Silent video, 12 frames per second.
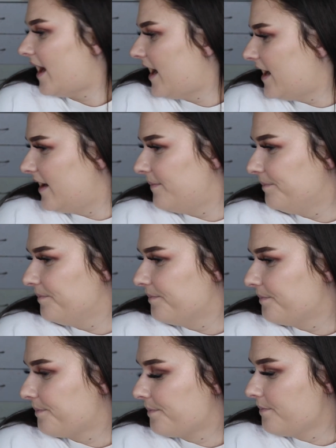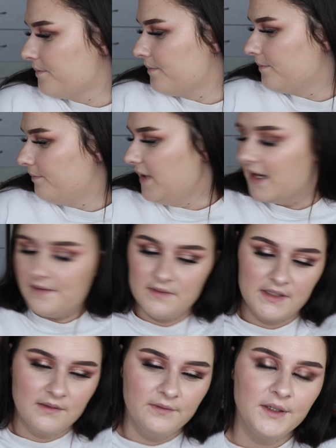Yeah,
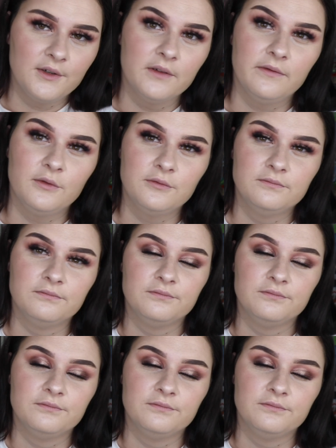so I'm feeling hopeful.